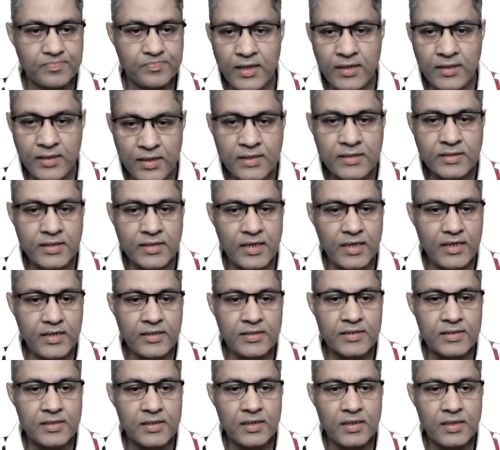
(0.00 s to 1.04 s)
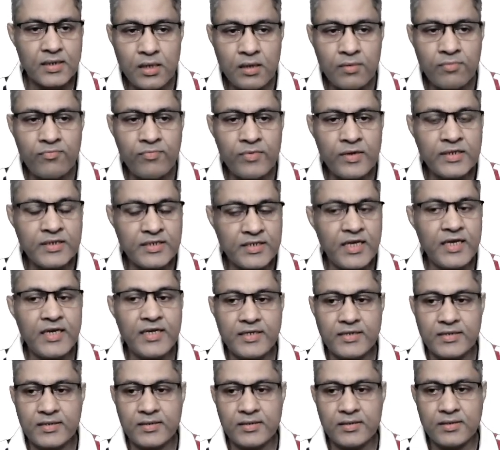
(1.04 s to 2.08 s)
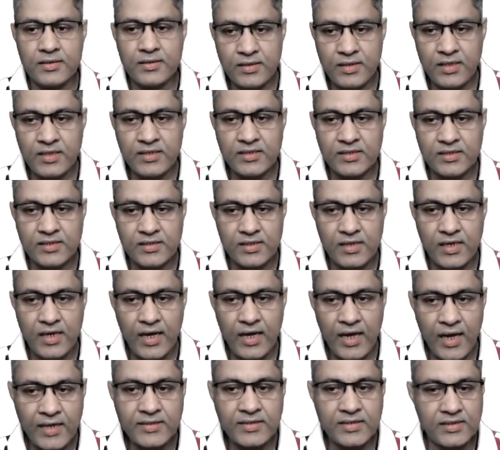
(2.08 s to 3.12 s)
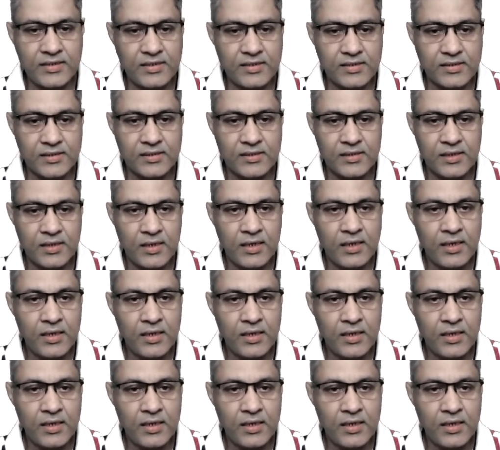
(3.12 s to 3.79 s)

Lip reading: In this case, if we take this as it is,